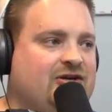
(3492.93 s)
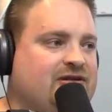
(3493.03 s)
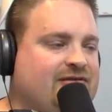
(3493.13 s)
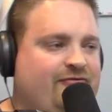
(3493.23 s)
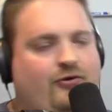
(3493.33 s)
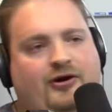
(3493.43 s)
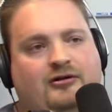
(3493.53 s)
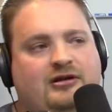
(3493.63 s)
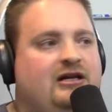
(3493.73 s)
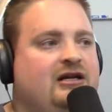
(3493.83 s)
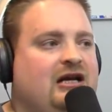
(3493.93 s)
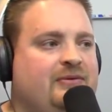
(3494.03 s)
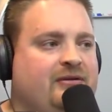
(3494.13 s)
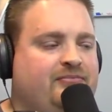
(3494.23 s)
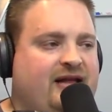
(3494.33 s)
and in that case,
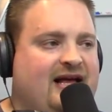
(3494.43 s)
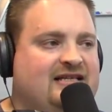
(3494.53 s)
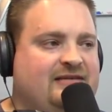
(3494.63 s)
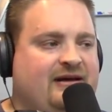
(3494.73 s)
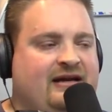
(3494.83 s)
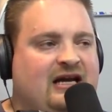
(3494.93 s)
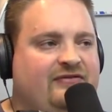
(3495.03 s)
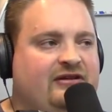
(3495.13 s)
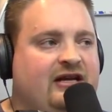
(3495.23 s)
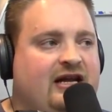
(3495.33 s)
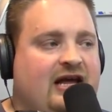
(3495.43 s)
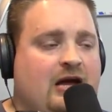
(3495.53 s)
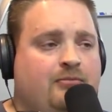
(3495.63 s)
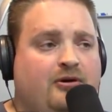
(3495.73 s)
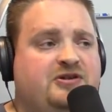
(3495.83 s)
yeah, you better believe I'm
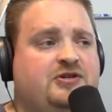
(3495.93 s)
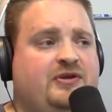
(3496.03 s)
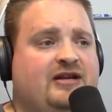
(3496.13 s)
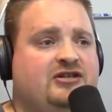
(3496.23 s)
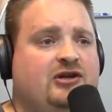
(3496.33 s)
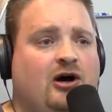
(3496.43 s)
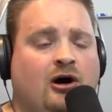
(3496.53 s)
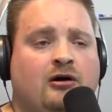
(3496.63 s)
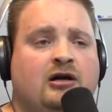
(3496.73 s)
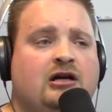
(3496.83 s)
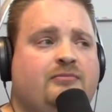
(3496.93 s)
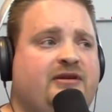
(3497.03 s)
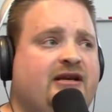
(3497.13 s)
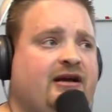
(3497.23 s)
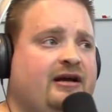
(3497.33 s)
gonna wrap that sucker in some
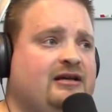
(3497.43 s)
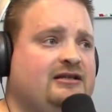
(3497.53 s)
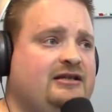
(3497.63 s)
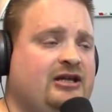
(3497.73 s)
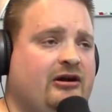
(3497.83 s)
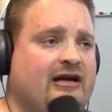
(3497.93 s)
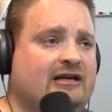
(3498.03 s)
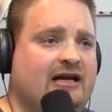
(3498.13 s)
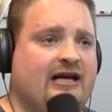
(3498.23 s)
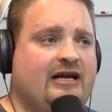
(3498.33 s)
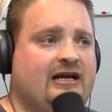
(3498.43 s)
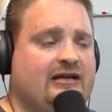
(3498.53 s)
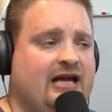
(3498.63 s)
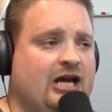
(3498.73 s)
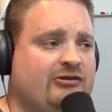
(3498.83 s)
foil. I'm gonna blast it in my
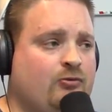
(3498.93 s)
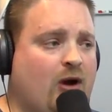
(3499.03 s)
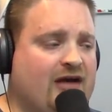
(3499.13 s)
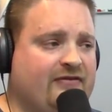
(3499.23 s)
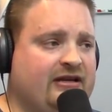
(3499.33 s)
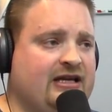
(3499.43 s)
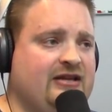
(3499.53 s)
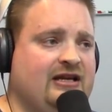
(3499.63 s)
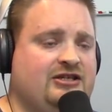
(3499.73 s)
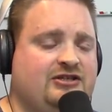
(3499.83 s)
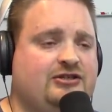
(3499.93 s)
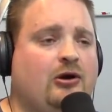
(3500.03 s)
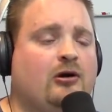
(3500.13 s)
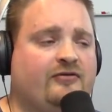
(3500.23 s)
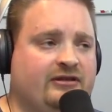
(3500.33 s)
oven and push it through that
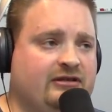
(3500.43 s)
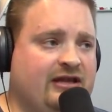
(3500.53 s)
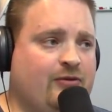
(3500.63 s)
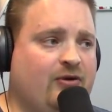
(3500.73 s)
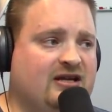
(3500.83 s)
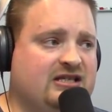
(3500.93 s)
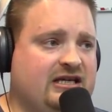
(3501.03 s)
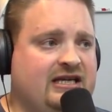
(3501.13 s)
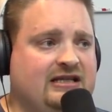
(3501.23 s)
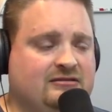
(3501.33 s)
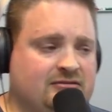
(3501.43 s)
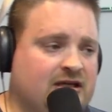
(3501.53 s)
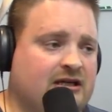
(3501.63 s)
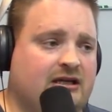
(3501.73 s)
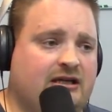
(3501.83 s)
stall because
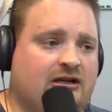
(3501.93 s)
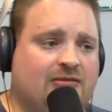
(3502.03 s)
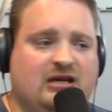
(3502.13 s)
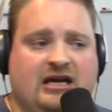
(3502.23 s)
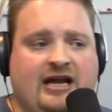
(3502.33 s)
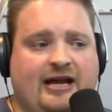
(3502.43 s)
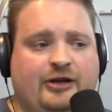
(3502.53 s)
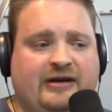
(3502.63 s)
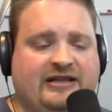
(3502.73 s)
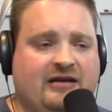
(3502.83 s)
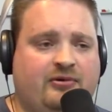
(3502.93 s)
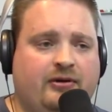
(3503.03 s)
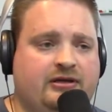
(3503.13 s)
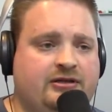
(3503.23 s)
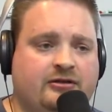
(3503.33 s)
I got an angry wife and kid
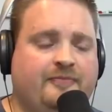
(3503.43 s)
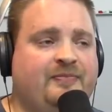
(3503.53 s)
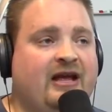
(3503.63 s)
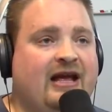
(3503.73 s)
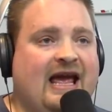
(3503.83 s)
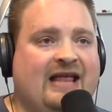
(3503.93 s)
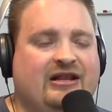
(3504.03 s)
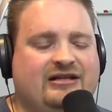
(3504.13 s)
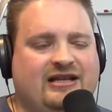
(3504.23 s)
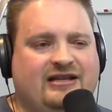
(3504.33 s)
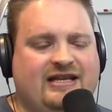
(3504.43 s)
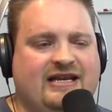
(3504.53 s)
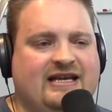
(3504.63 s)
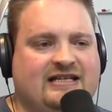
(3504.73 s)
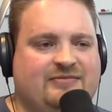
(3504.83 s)
that's starving and that wants to
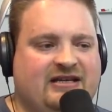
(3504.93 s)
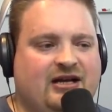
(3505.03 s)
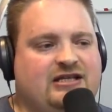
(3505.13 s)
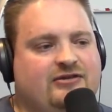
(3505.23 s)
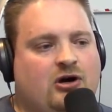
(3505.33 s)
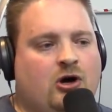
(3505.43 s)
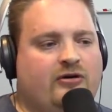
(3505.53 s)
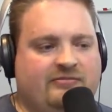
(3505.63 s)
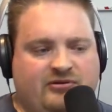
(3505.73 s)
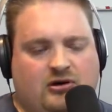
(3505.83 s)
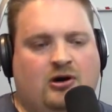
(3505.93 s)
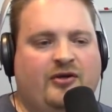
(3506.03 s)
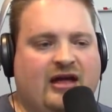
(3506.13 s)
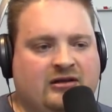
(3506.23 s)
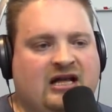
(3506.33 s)
eat, and I'm kind of
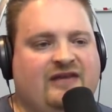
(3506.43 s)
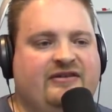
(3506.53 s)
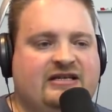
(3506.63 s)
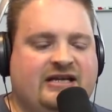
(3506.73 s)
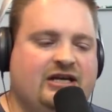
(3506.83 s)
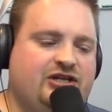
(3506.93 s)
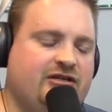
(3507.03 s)
hangry at that point too.